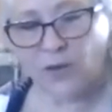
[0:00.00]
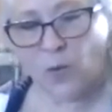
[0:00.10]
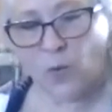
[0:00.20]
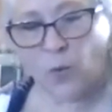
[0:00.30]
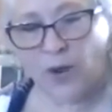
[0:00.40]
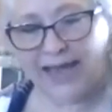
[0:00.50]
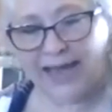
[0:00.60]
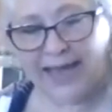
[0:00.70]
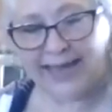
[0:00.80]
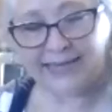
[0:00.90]
What
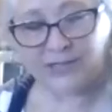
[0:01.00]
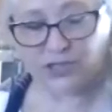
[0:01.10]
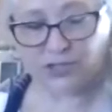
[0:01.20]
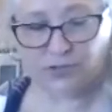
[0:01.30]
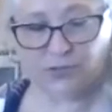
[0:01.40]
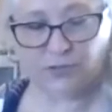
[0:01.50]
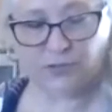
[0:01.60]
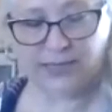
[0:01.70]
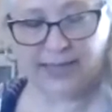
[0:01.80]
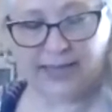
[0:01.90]
I do,
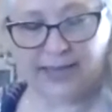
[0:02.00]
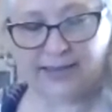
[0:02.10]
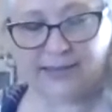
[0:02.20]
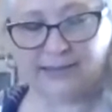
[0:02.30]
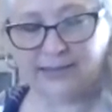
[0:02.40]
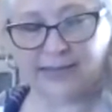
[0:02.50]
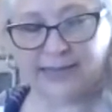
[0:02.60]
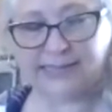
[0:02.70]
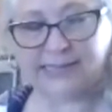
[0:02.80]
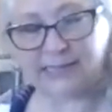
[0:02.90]
and I
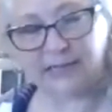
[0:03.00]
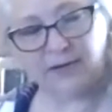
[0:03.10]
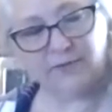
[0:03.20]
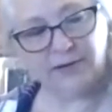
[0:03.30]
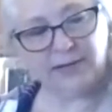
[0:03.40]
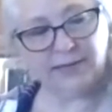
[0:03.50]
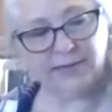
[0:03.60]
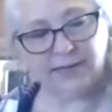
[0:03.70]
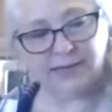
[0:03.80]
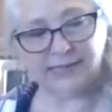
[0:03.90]
discovered
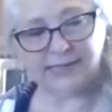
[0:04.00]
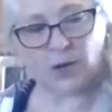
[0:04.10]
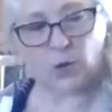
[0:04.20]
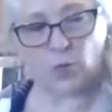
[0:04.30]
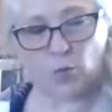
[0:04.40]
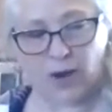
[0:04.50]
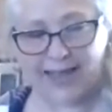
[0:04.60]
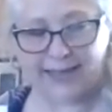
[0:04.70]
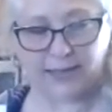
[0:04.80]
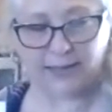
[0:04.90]
this a
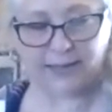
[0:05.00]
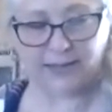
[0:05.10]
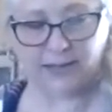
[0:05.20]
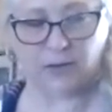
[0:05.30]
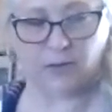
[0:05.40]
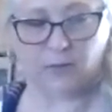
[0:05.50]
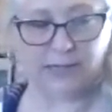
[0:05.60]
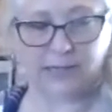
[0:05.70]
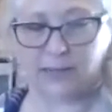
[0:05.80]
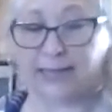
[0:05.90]
while ago, and
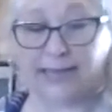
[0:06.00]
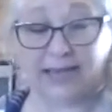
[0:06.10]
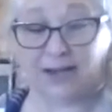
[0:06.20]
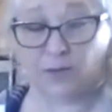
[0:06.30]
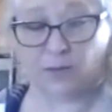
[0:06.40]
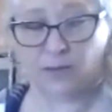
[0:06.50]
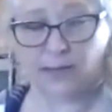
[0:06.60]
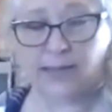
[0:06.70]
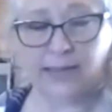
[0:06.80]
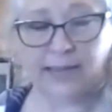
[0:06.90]
I thought how
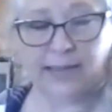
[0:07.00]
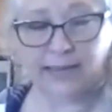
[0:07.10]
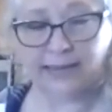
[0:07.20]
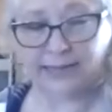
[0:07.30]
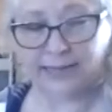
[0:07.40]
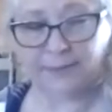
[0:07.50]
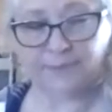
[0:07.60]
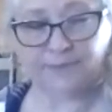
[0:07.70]
handy.